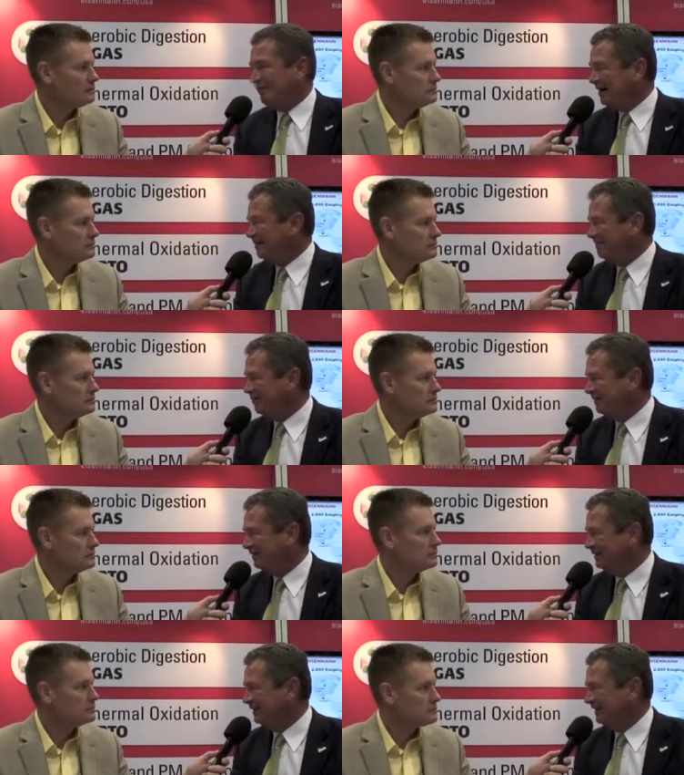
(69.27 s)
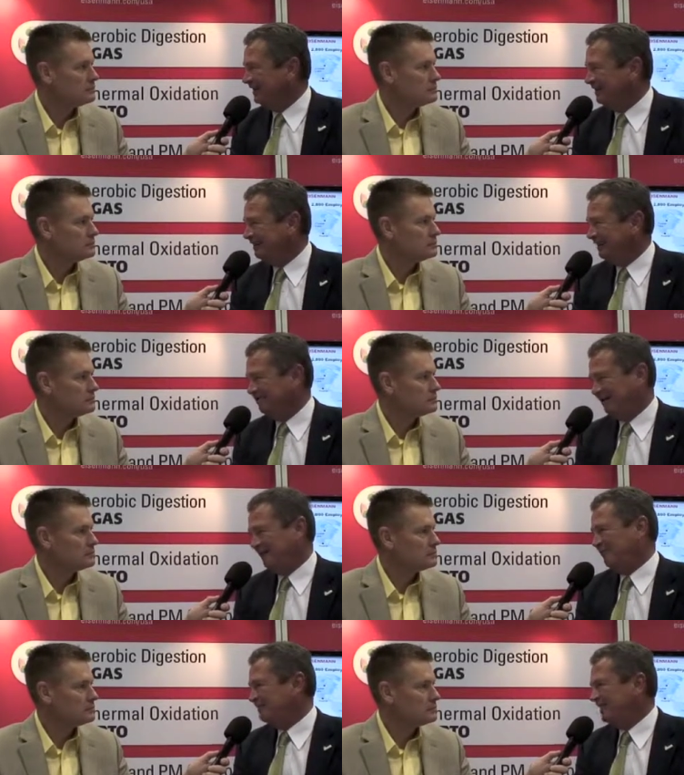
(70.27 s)
Speaker 1: my moment that,
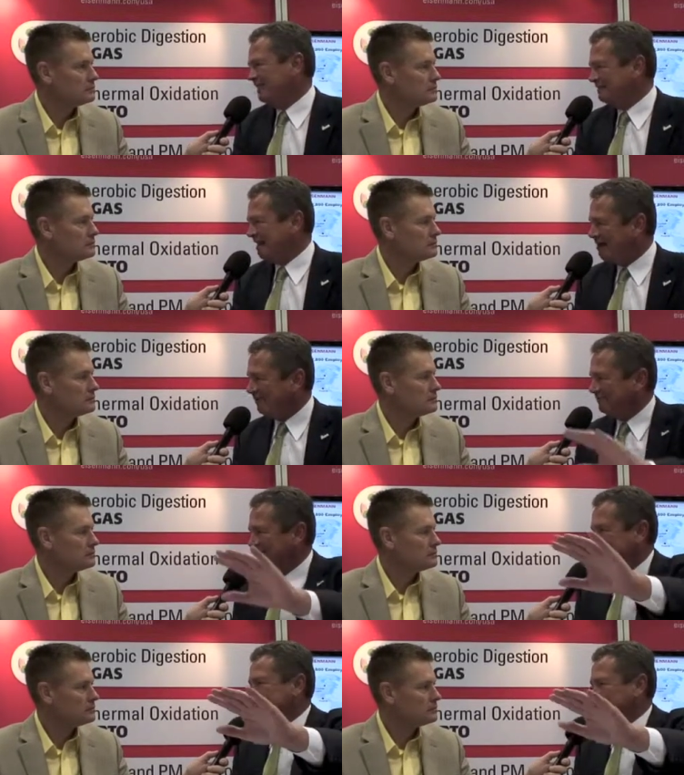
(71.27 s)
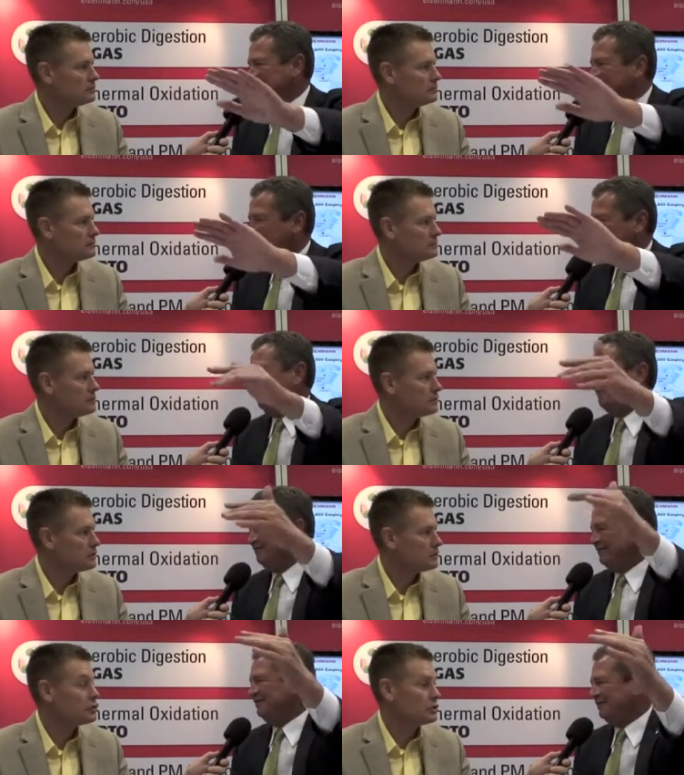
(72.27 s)
well, we got to stop them because they can go even
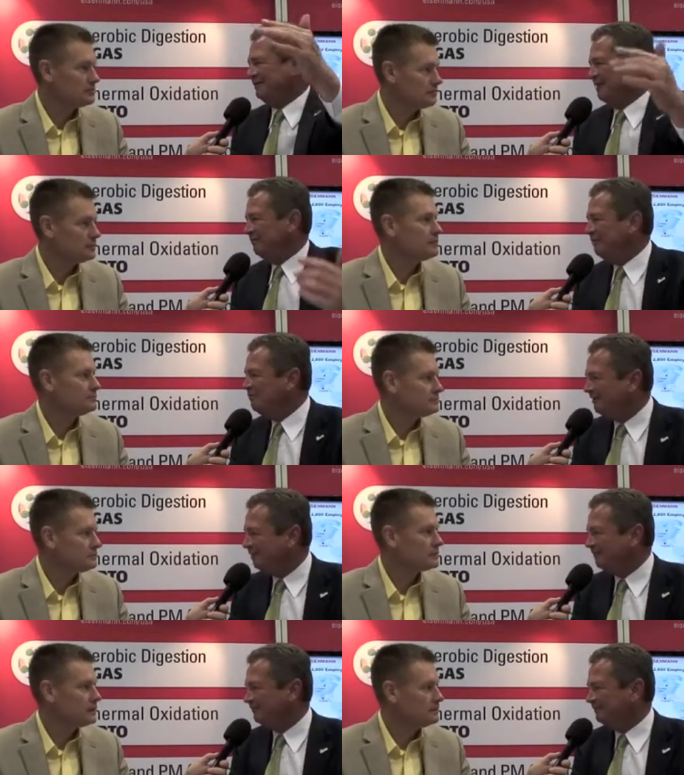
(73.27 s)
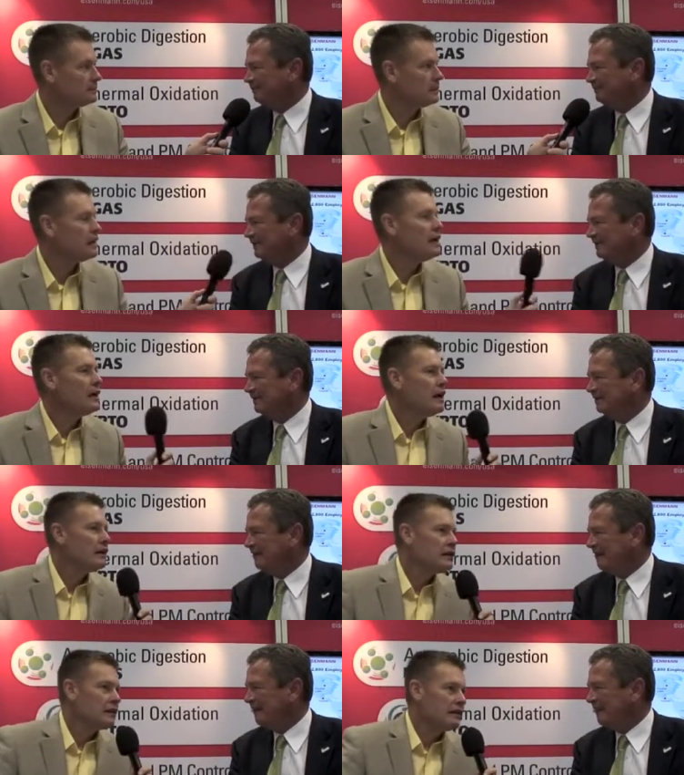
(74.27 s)
further, and we will.
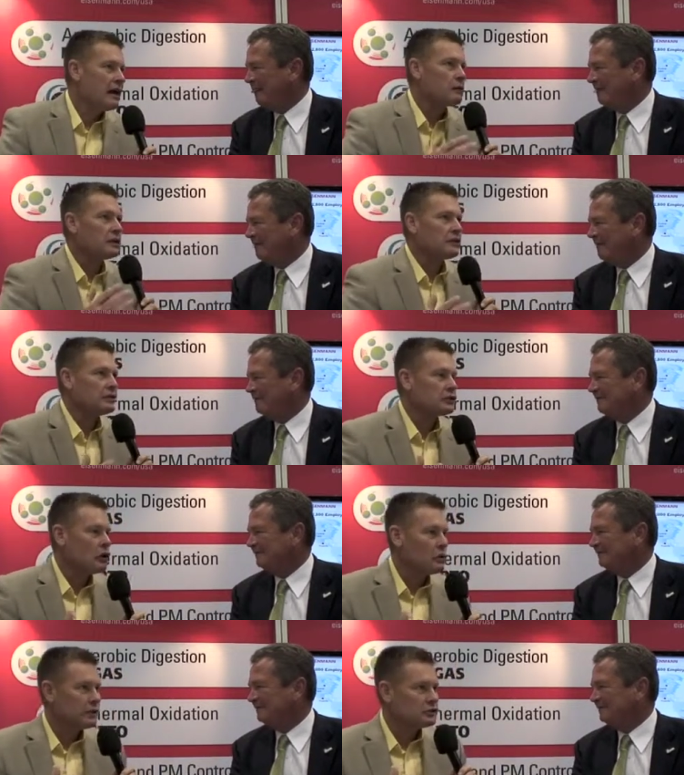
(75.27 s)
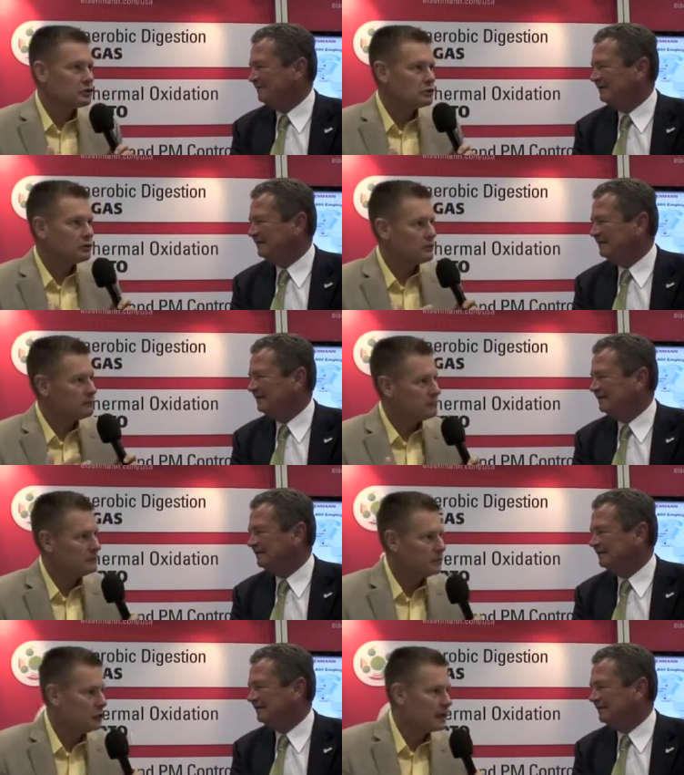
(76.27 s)
Speaker 2: Now we're on this whole issue of
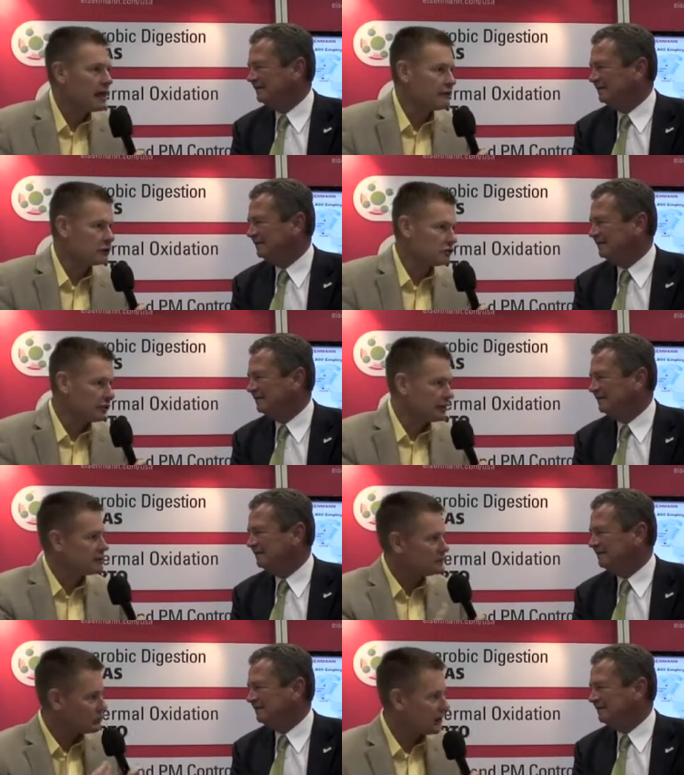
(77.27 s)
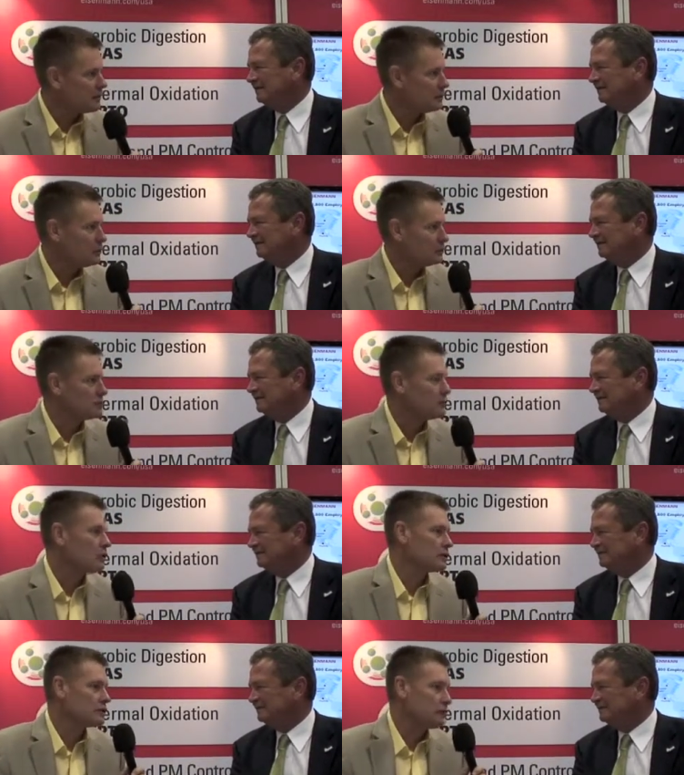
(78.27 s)
you know Congress looking at trying to pull
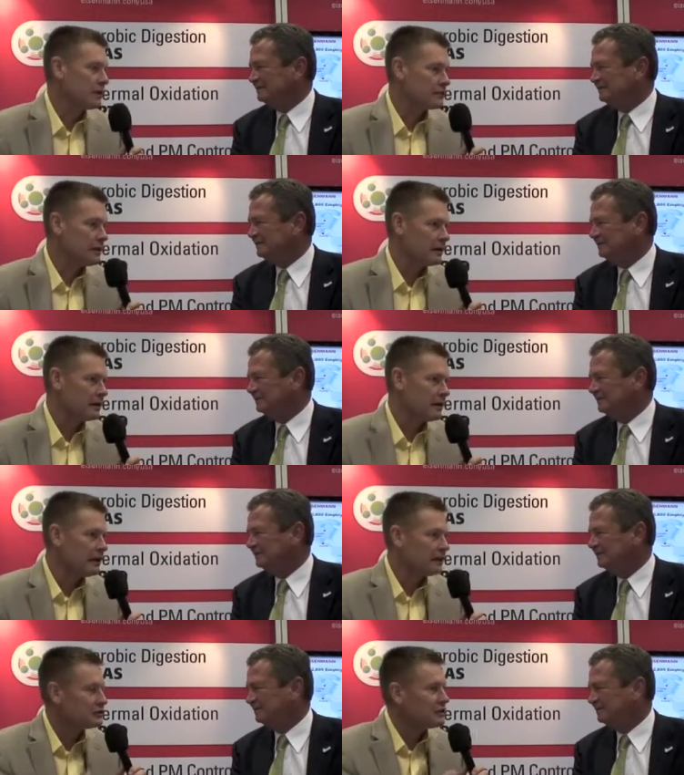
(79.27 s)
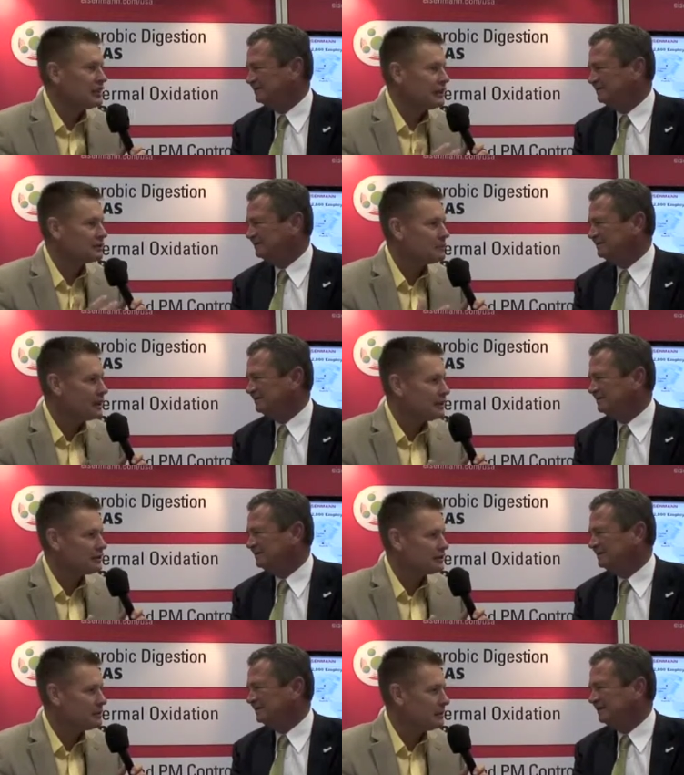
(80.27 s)
supports away from ethanol. It's it's amazing to